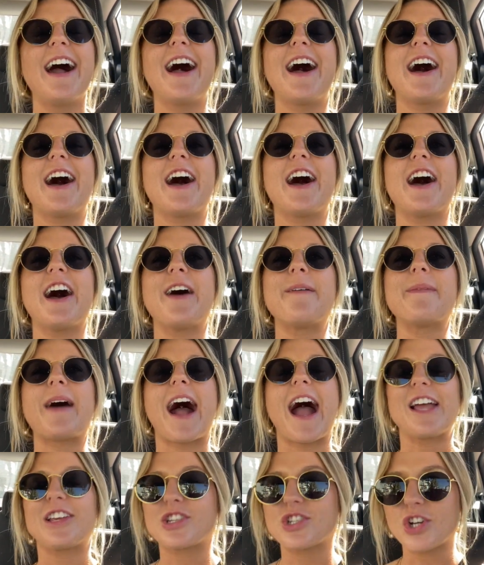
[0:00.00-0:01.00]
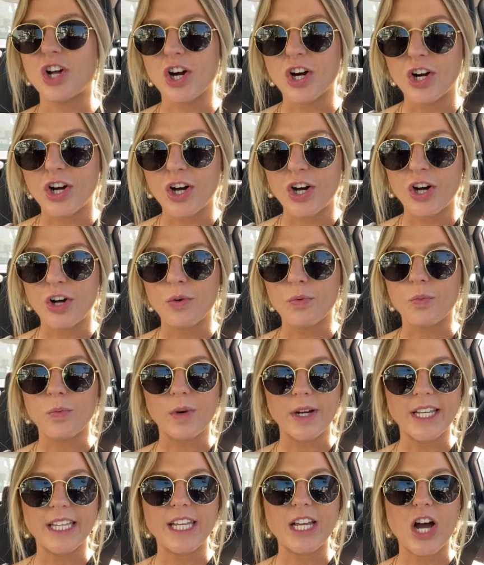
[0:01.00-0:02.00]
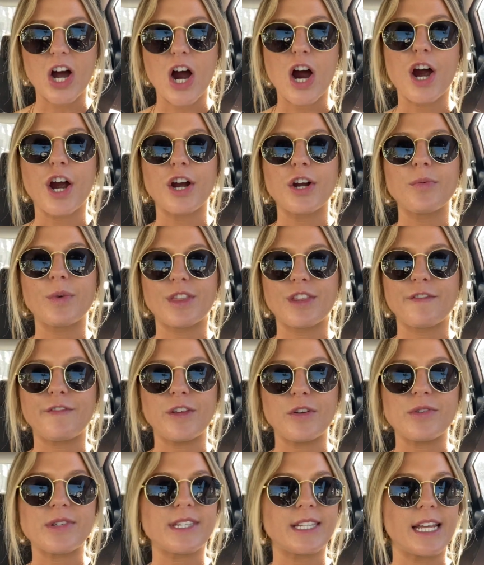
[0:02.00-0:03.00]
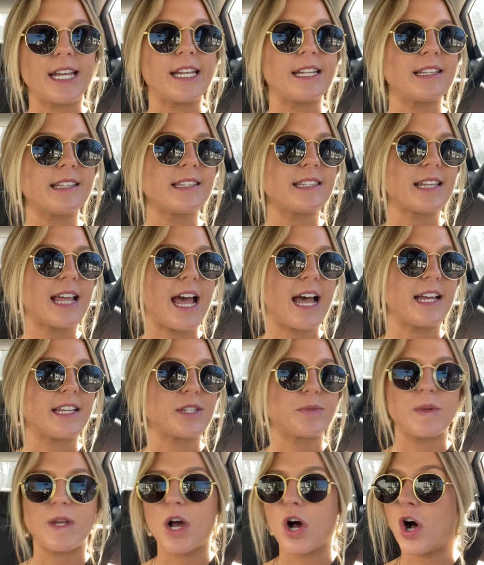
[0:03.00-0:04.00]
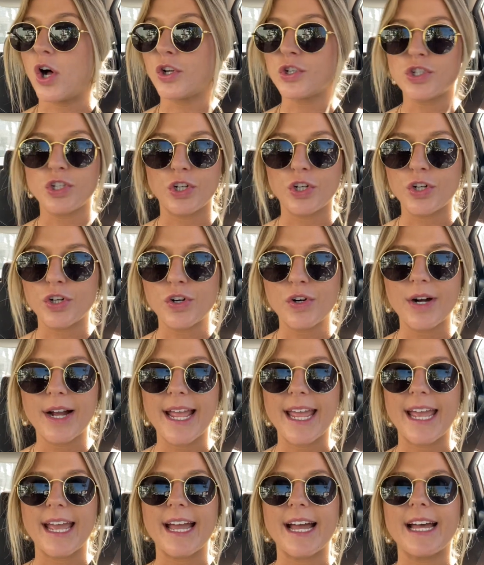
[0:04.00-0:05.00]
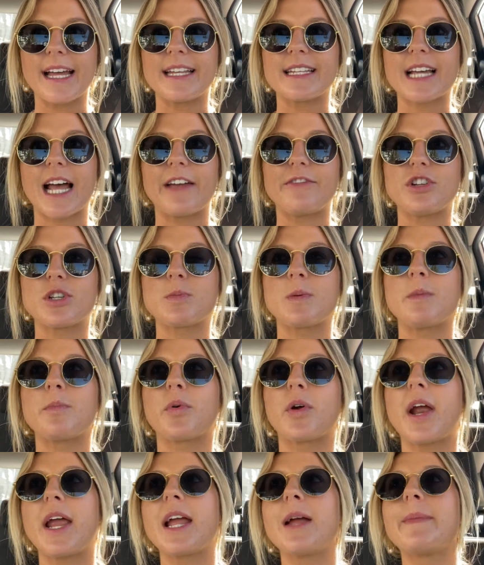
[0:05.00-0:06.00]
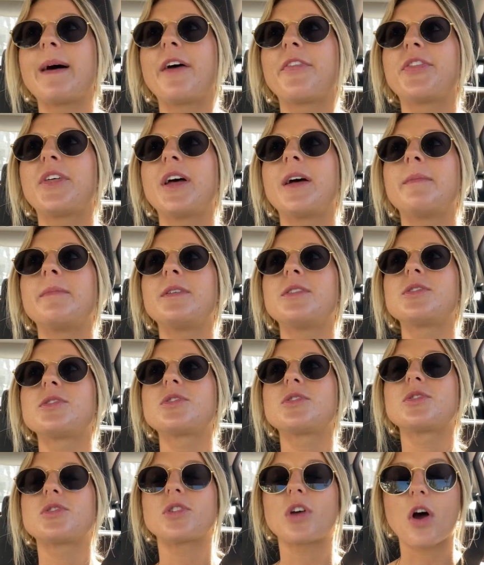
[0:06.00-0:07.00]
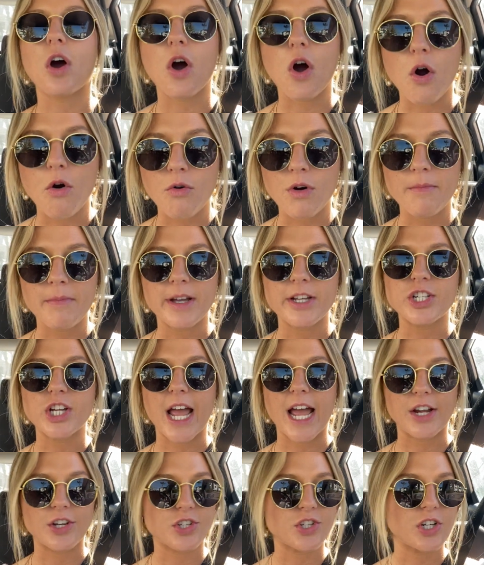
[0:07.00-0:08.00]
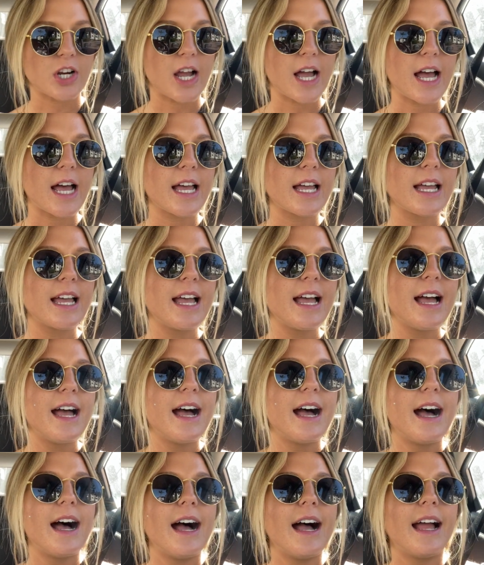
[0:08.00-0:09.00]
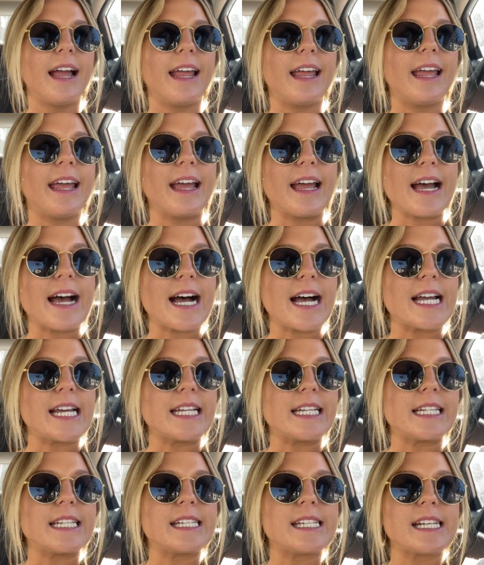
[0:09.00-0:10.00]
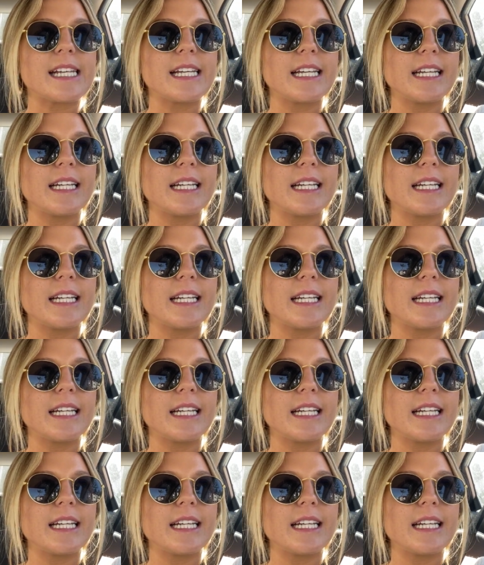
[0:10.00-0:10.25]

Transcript: Um, I struggle really hard with a few sins, as we all do, and I've just been praying about them so much extra, and